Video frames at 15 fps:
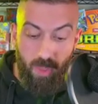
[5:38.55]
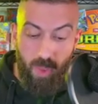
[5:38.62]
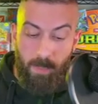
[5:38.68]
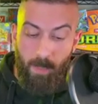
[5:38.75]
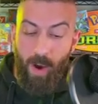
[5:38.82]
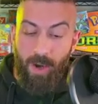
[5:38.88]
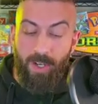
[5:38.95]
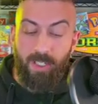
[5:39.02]
The
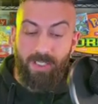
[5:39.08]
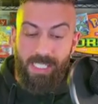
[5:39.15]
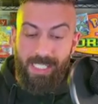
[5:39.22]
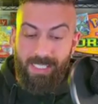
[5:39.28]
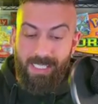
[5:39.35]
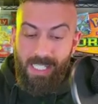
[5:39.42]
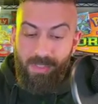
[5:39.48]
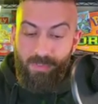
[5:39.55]
market on
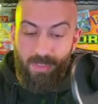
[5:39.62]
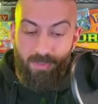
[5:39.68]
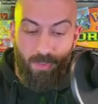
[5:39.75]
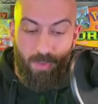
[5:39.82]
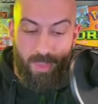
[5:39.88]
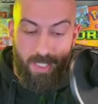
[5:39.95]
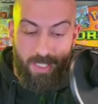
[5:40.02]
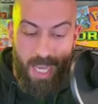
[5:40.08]
these, even
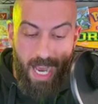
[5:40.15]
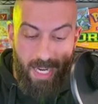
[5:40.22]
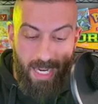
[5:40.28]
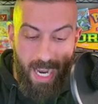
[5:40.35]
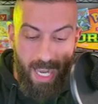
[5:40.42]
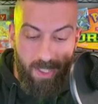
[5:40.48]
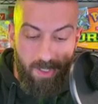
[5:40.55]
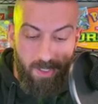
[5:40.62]
for the non
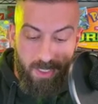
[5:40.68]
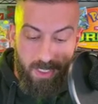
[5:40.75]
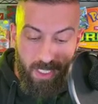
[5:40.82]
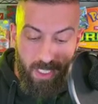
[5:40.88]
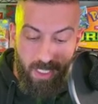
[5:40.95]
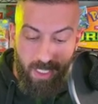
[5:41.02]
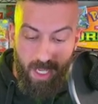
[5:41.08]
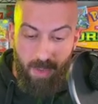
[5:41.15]
hollows
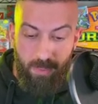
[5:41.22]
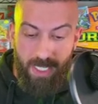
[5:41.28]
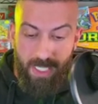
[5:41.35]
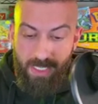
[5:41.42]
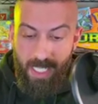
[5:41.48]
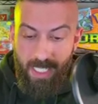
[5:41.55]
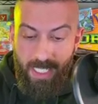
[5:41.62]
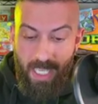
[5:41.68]
in uh,
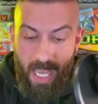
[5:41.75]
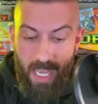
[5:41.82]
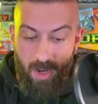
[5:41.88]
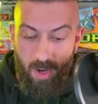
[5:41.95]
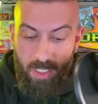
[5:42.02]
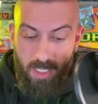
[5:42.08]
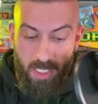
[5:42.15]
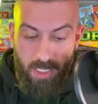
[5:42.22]
PSA 10,
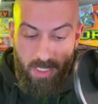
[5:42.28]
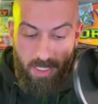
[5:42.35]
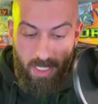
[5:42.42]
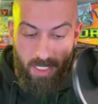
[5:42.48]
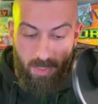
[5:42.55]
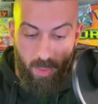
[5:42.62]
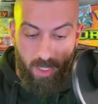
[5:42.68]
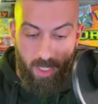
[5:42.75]
are just,
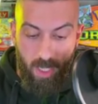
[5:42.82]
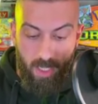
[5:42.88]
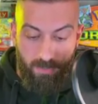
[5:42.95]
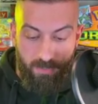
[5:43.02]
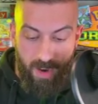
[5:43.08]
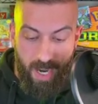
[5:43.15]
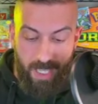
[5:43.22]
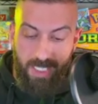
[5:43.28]
it's really hard to
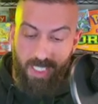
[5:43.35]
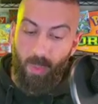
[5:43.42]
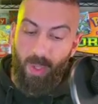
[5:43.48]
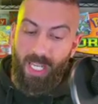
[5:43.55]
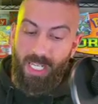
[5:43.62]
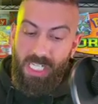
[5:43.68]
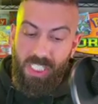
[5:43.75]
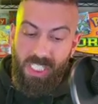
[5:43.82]
find. So we
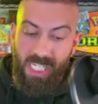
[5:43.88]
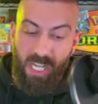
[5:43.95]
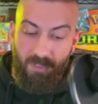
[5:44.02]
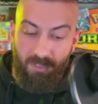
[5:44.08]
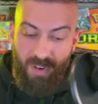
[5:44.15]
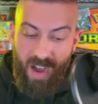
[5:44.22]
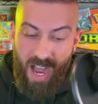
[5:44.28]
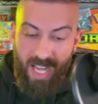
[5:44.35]
got a
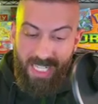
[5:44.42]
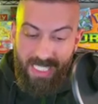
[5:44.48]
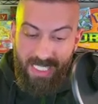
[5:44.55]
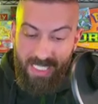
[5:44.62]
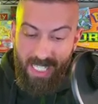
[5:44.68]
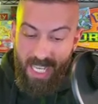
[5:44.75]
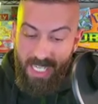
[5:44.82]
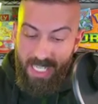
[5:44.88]

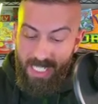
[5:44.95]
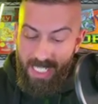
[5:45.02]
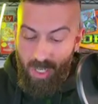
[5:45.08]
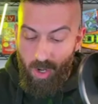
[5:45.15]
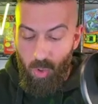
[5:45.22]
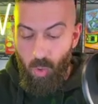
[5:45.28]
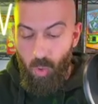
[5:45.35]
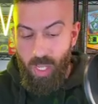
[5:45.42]
Giovanni's
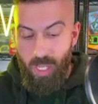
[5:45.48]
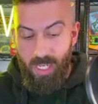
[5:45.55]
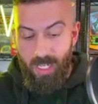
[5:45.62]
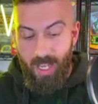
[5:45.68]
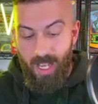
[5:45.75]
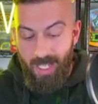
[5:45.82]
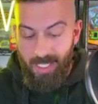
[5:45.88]
Nidoqueen.